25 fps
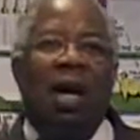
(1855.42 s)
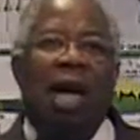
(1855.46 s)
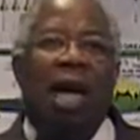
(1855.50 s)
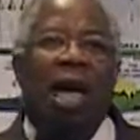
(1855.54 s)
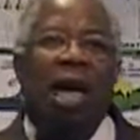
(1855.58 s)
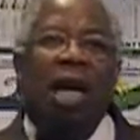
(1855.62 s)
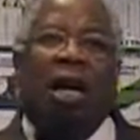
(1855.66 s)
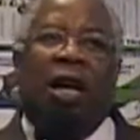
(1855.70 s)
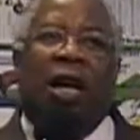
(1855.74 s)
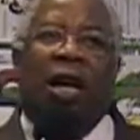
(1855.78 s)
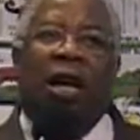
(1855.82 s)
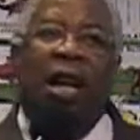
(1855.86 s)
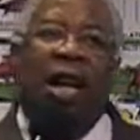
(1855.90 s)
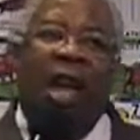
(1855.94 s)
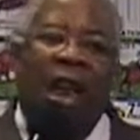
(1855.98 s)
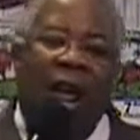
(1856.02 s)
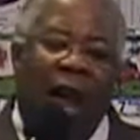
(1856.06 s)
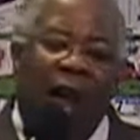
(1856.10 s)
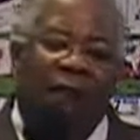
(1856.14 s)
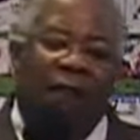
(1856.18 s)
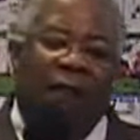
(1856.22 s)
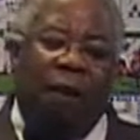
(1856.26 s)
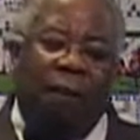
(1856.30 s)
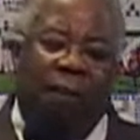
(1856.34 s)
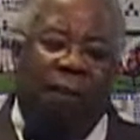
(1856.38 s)
He could
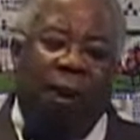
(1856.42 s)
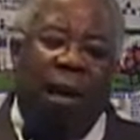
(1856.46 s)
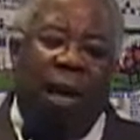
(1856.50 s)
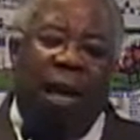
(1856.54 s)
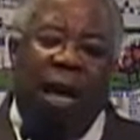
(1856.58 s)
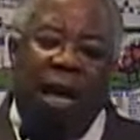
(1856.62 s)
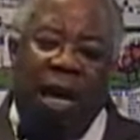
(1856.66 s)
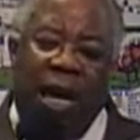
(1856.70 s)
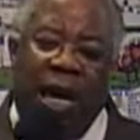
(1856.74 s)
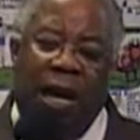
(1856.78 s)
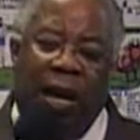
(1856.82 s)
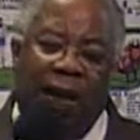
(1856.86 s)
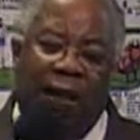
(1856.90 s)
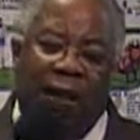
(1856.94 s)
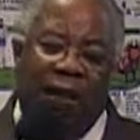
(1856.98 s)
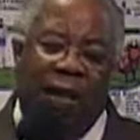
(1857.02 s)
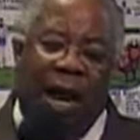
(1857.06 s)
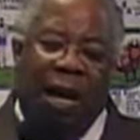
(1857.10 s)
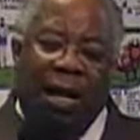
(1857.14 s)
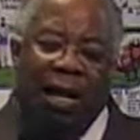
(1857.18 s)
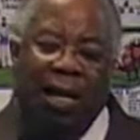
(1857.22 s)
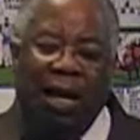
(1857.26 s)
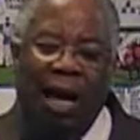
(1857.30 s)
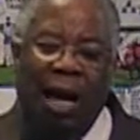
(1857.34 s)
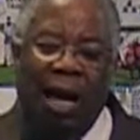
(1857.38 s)
never believe
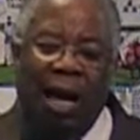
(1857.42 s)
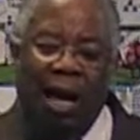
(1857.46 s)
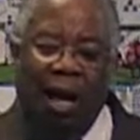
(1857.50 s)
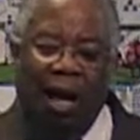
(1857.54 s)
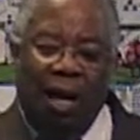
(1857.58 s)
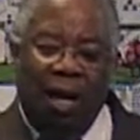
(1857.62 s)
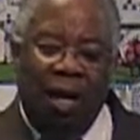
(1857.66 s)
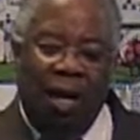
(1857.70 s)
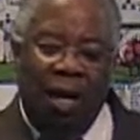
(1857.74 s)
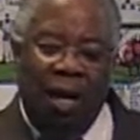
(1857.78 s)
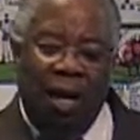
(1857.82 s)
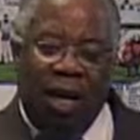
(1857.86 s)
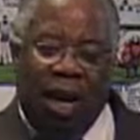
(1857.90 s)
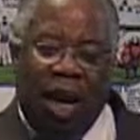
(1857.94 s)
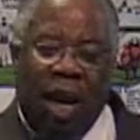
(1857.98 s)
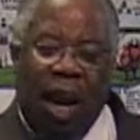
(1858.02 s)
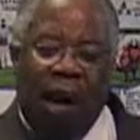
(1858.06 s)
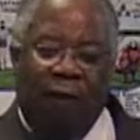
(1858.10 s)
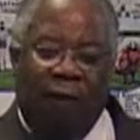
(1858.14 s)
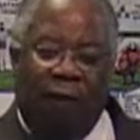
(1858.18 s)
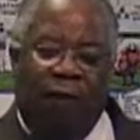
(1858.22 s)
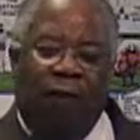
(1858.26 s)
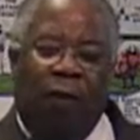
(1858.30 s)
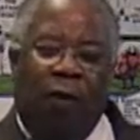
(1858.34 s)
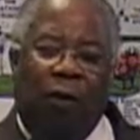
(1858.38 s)
that God
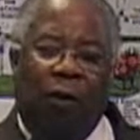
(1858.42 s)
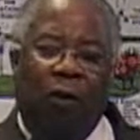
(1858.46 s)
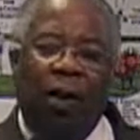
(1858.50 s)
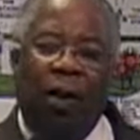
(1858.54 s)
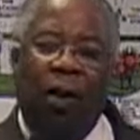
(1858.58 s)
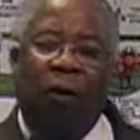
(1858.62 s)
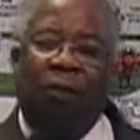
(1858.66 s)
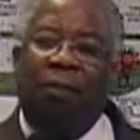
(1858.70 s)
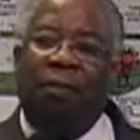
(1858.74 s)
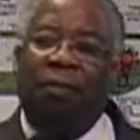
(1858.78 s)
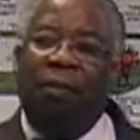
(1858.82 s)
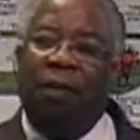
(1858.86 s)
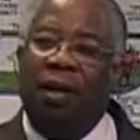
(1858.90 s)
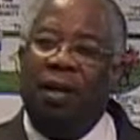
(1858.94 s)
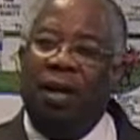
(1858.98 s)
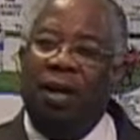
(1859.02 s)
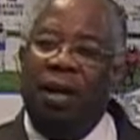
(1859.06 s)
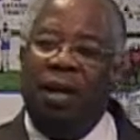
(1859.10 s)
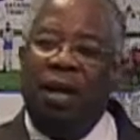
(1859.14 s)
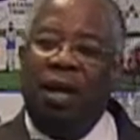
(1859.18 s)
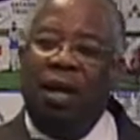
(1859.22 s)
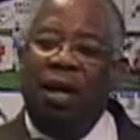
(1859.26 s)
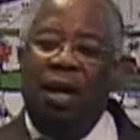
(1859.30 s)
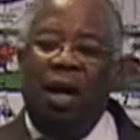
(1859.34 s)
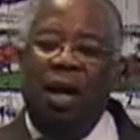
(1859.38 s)
cared for him.
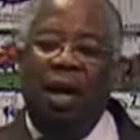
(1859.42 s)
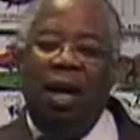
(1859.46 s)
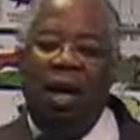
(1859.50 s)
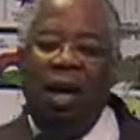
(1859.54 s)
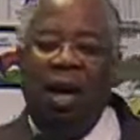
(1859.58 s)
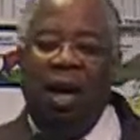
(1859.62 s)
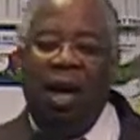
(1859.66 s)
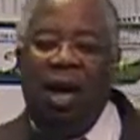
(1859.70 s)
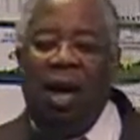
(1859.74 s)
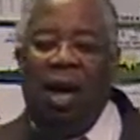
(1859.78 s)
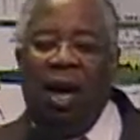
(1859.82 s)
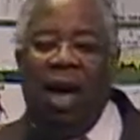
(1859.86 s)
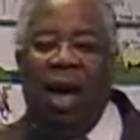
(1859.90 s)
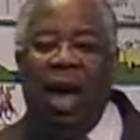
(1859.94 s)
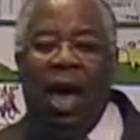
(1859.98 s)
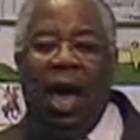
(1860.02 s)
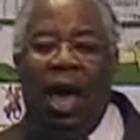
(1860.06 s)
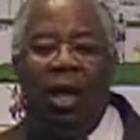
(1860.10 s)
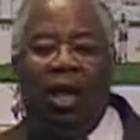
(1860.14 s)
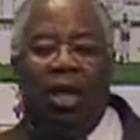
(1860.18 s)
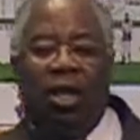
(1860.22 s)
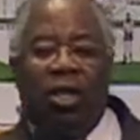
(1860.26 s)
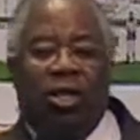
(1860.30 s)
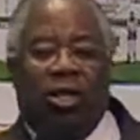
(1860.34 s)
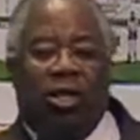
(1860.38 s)

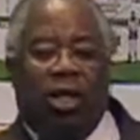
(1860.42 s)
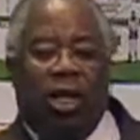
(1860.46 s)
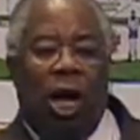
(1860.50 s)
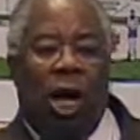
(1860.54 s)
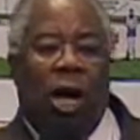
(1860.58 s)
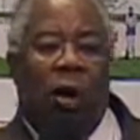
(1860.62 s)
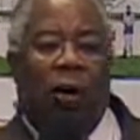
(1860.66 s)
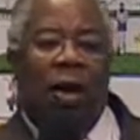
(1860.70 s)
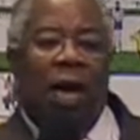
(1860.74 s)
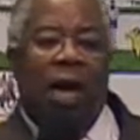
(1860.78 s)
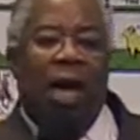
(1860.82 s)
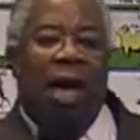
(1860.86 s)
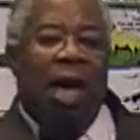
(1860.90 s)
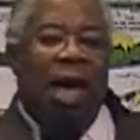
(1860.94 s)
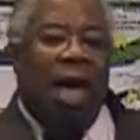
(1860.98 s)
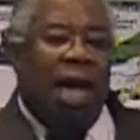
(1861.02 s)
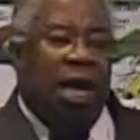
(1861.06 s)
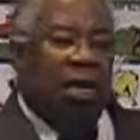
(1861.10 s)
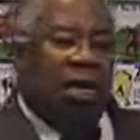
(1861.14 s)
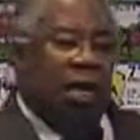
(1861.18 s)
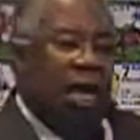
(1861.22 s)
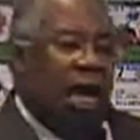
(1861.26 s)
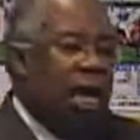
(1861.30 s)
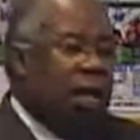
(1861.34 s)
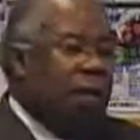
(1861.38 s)
And so
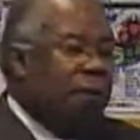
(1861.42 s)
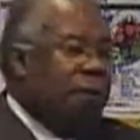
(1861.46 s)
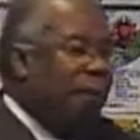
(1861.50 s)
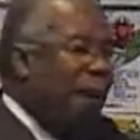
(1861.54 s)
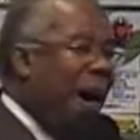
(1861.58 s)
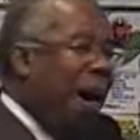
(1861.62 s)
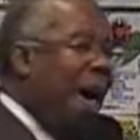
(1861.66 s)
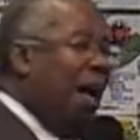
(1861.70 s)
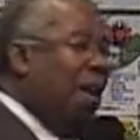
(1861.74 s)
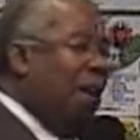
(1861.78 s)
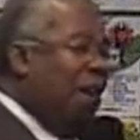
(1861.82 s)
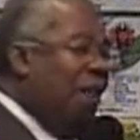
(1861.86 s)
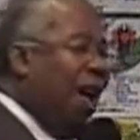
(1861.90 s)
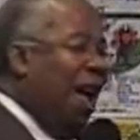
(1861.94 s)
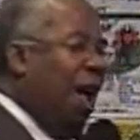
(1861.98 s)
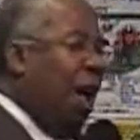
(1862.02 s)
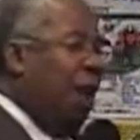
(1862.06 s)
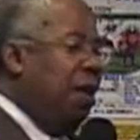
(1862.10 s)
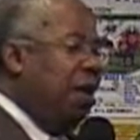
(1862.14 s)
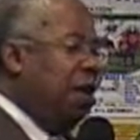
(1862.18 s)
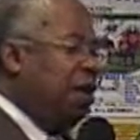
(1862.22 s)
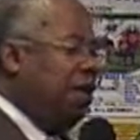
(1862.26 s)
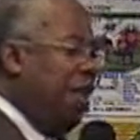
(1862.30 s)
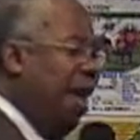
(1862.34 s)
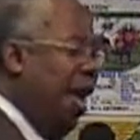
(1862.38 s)
his, his
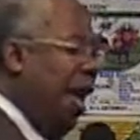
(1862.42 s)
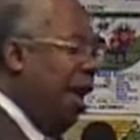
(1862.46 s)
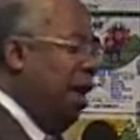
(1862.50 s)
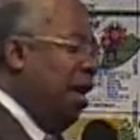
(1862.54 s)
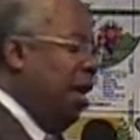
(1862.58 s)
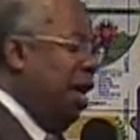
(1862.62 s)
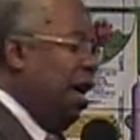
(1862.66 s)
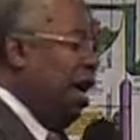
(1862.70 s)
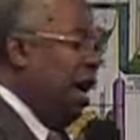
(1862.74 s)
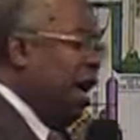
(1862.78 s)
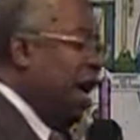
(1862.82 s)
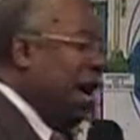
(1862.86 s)
background is that